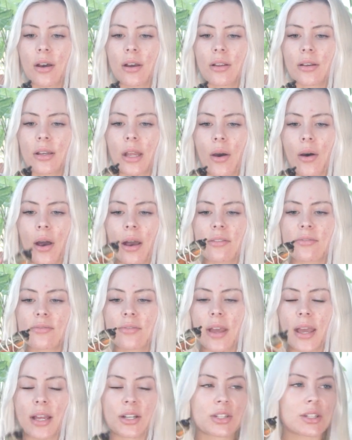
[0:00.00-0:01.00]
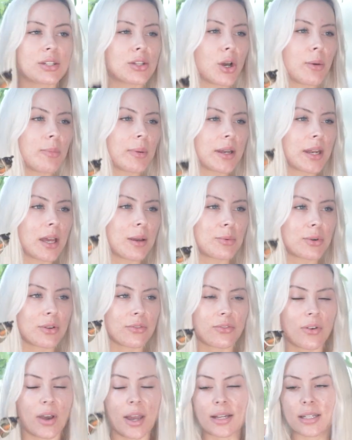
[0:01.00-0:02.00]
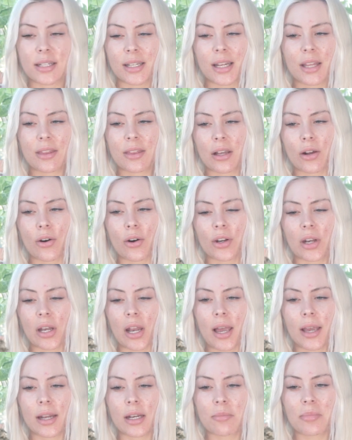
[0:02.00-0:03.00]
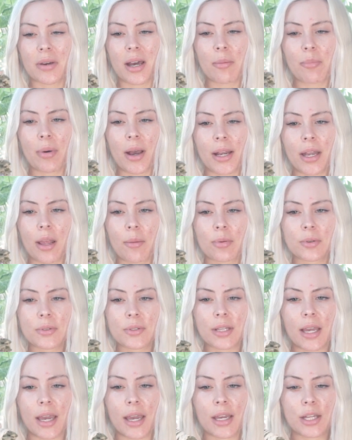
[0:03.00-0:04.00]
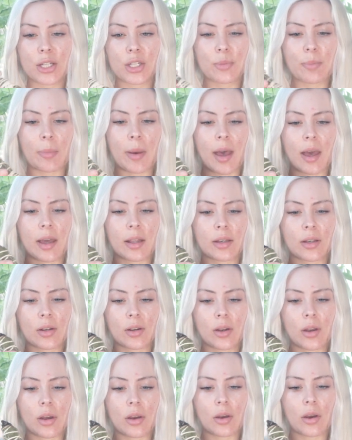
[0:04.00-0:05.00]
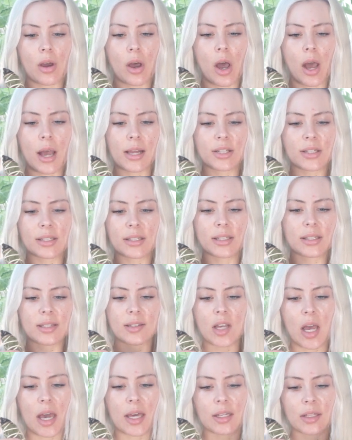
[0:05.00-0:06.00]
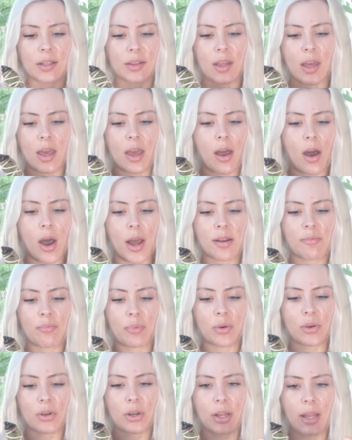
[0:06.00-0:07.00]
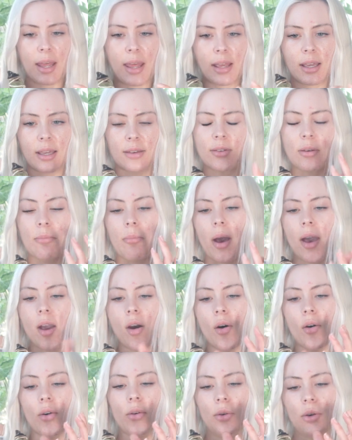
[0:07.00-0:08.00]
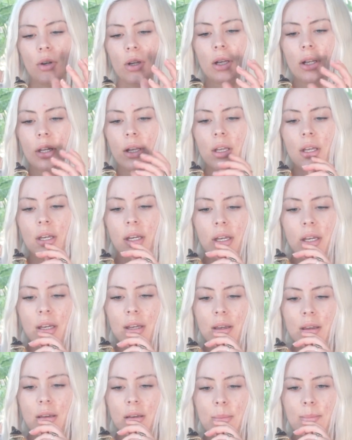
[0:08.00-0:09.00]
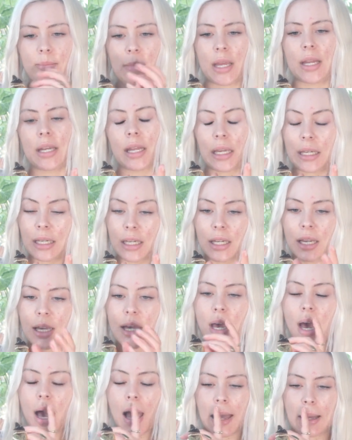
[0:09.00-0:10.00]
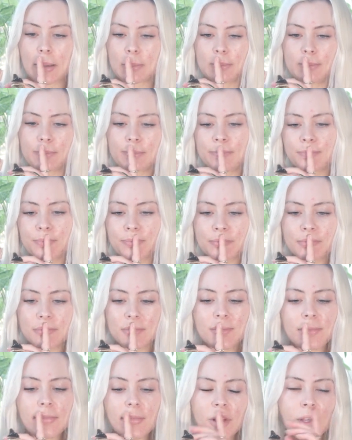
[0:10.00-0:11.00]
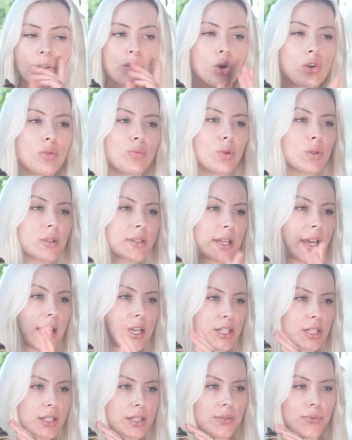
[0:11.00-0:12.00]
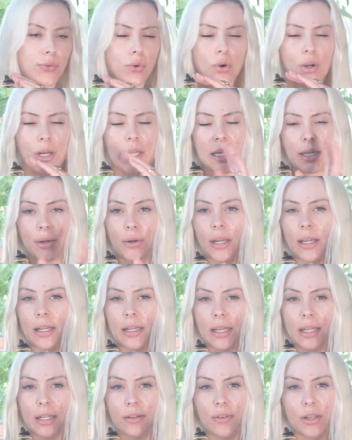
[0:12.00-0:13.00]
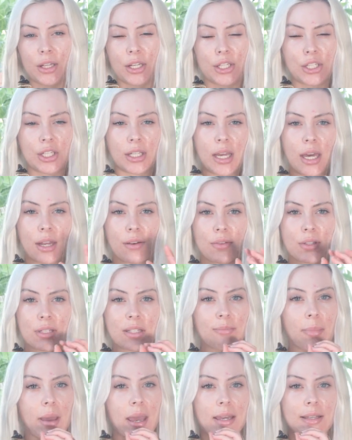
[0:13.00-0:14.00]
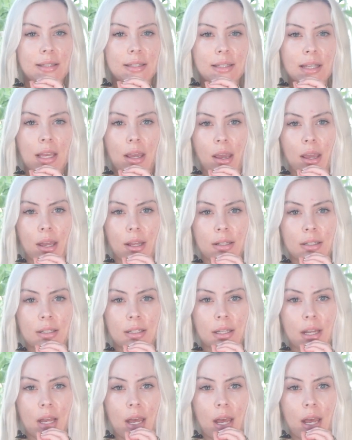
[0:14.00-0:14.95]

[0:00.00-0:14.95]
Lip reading: now I've actually not been able to find anything online about pineapple sage, but I just decided that I'd burn it and give it my own meaning. Normal sage is for clearing negative energy out of the space and